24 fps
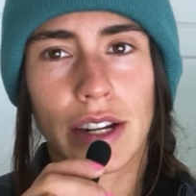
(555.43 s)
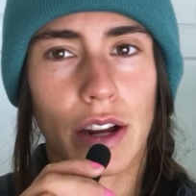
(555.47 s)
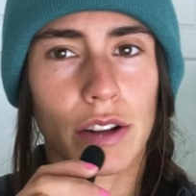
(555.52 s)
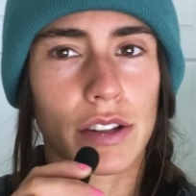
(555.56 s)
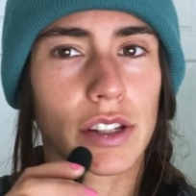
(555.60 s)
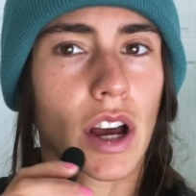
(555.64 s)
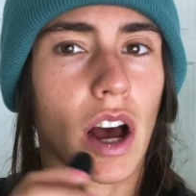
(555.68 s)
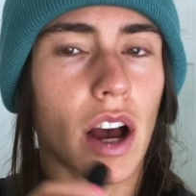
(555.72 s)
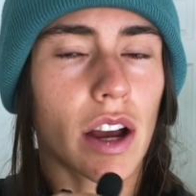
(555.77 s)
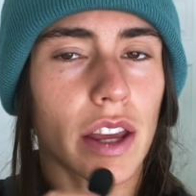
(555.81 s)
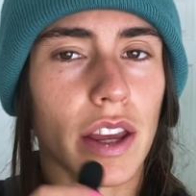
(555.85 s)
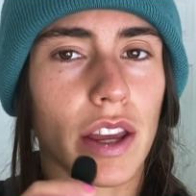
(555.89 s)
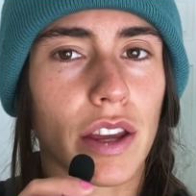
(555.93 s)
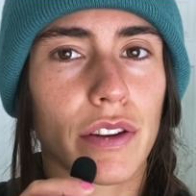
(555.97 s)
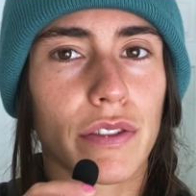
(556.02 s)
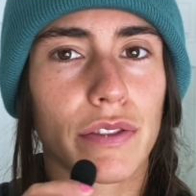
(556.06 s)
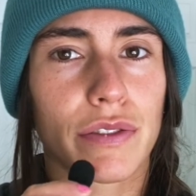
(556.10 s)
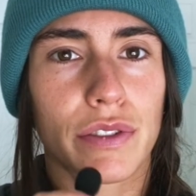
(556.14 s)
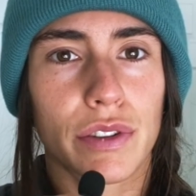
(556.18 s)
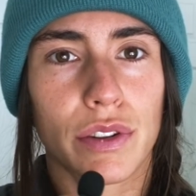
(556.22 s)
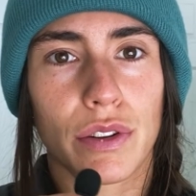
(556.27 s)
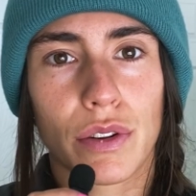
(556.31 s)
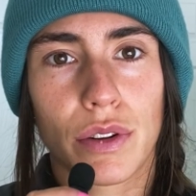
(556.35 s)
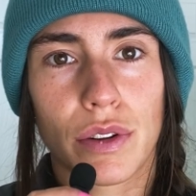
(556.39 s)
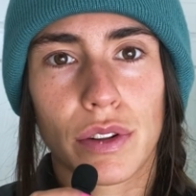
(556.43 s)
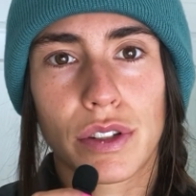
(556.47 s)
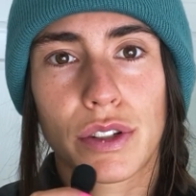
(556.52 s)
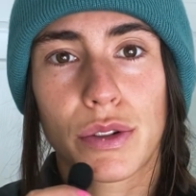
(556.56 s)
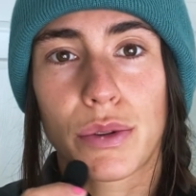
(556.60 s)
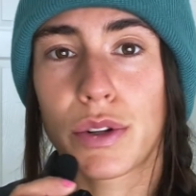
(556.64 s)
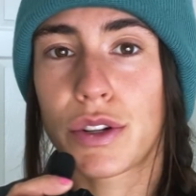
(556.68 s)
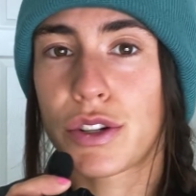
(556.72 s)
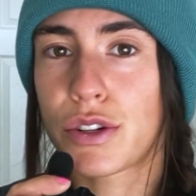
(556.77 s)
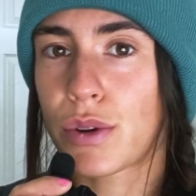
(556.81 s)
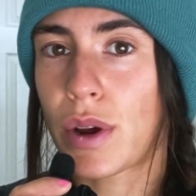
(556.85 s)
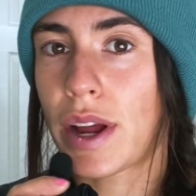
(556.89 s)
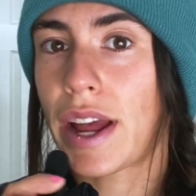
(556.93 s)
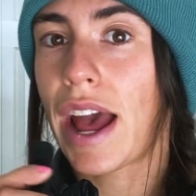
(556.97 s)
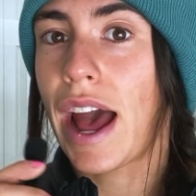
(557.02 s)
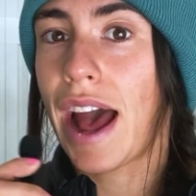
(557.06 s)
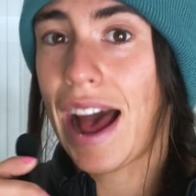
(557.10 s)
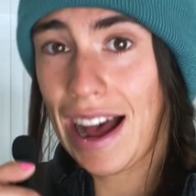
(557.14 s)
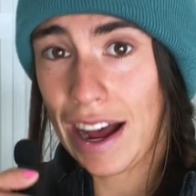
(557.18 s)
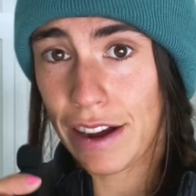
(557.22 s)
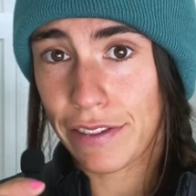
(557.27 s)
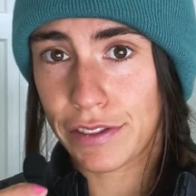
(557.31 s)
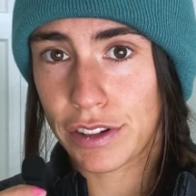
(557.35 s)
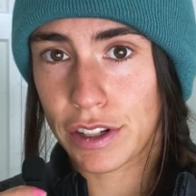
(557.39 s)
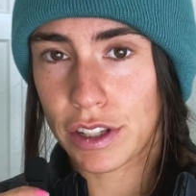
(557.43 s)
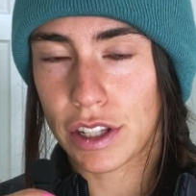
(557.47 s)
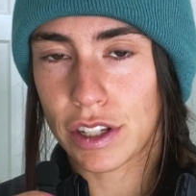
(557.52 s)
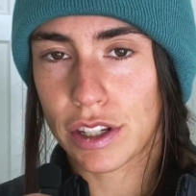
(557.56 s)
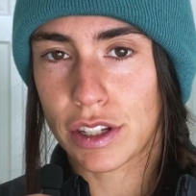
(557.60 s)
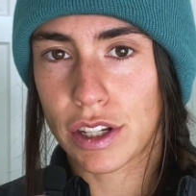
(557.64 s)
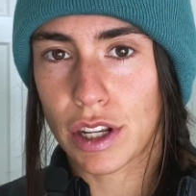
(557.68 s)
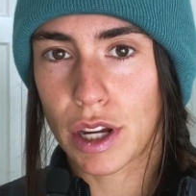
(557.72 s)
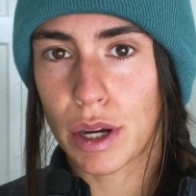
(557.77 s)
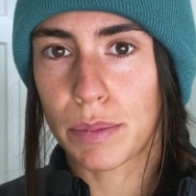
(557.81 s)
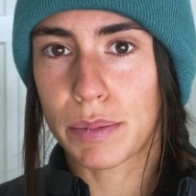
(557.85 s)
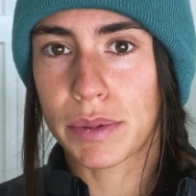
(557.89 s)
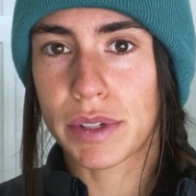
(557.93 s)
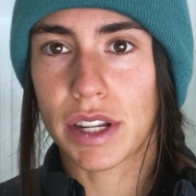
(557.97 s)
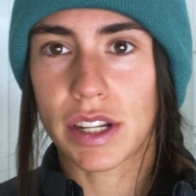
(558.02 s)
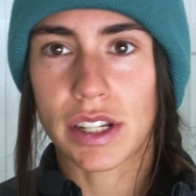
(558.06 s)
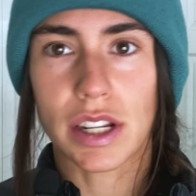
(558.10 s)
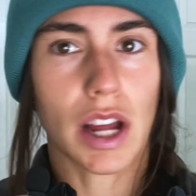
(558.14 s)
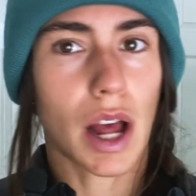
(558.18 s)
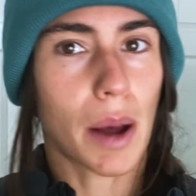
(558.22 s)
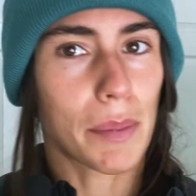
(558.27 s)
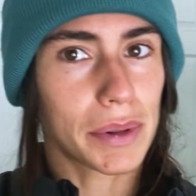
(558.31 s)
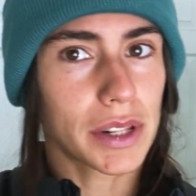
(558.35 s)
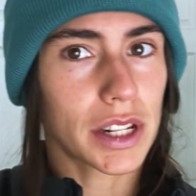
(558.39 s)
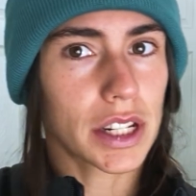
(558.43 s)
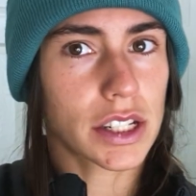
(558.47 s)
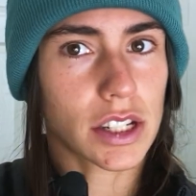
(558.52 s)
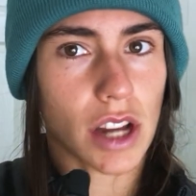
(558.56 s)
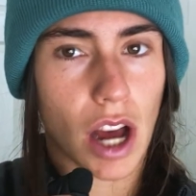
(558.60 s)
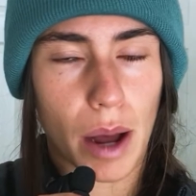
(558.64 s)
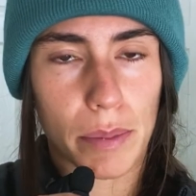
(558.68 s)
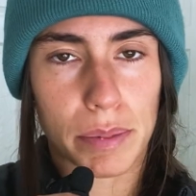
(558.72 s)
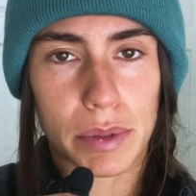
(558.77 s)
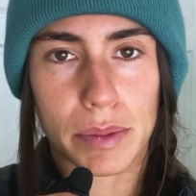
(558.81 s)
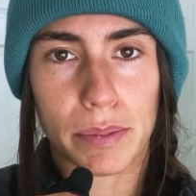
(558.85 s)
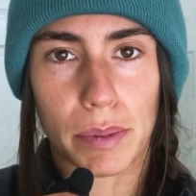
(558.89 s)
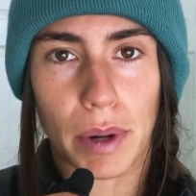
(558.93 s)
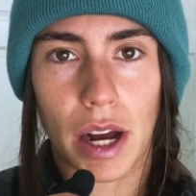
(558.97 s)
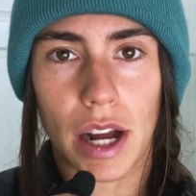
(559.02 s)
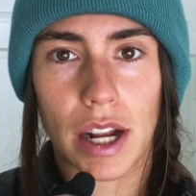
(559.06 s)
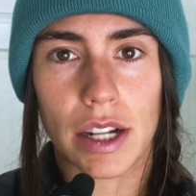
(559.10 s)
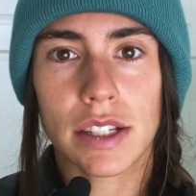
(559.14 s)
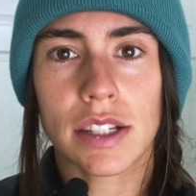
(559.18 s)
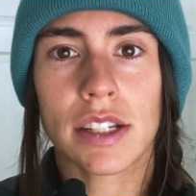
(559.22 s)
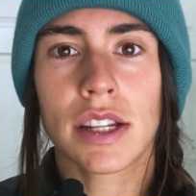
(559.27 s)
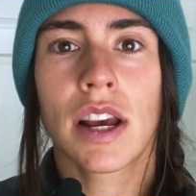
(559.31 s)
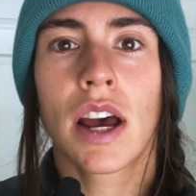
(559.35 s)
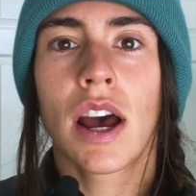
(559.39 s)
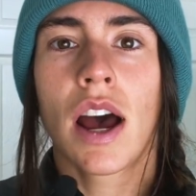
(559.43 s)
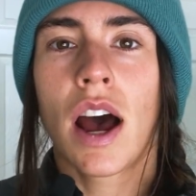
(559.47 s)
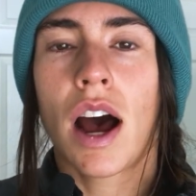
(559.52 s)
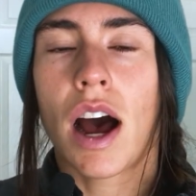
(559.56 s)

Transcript: Now, talking food to enjoy after the slopes, there's a couple of top spots.